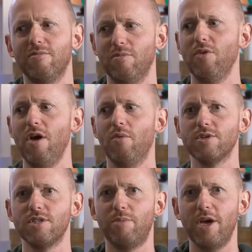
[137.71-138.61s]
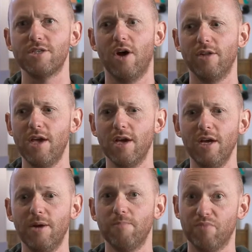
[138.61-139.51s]
although it wasn't the best
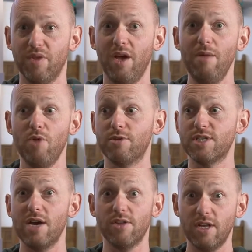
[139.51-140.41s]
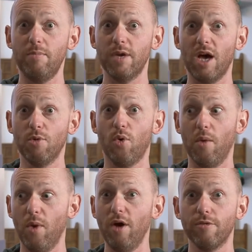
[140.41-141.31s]
idea, Abraham and Sarah, they did become
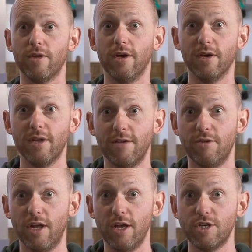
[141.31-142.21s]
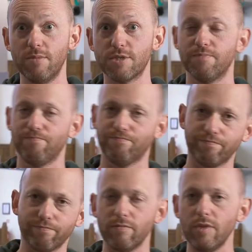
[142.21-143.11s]
quite wealthy living in Egypt.
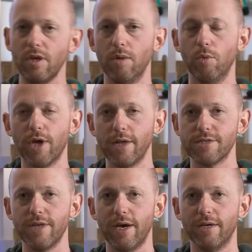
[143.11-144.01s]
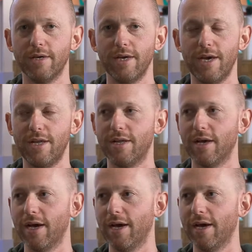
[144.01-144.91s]
And we'll get to that
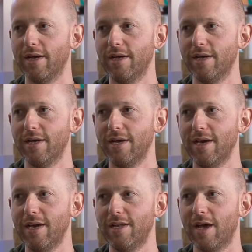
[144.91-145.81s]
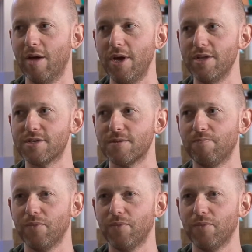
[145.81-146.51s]
in a bit.